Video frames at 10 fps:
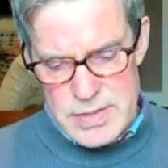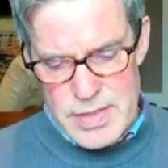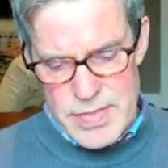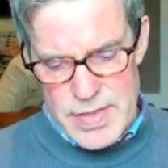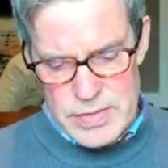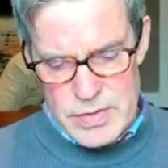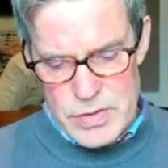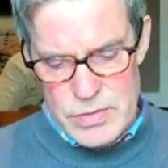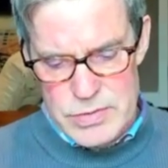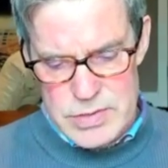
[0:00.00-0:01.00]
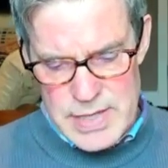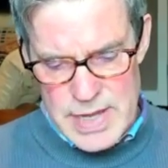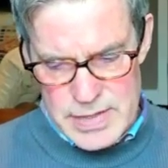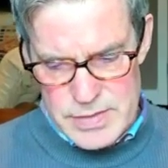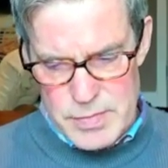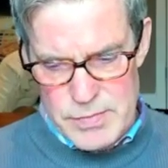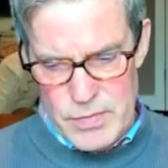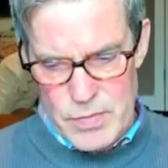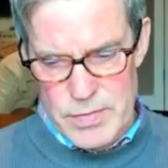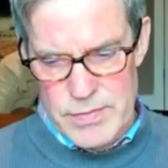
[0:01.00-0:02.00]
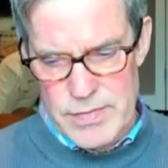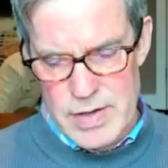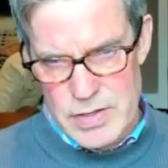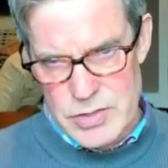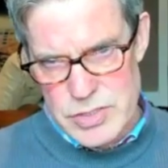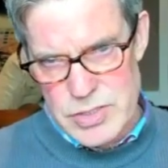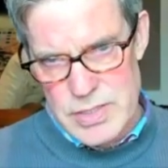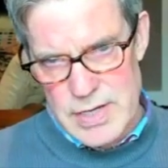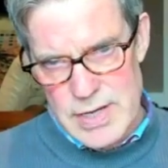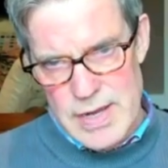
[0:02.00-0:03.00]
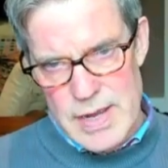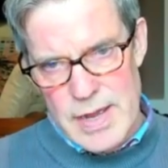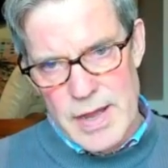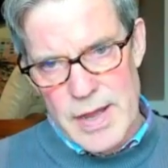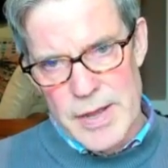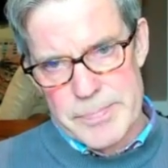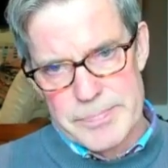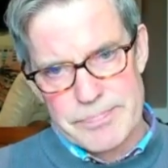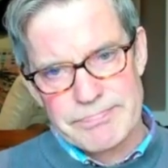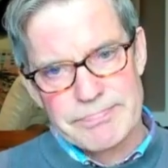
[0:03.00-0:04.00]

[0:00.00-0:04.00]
thing that you said before we finish. You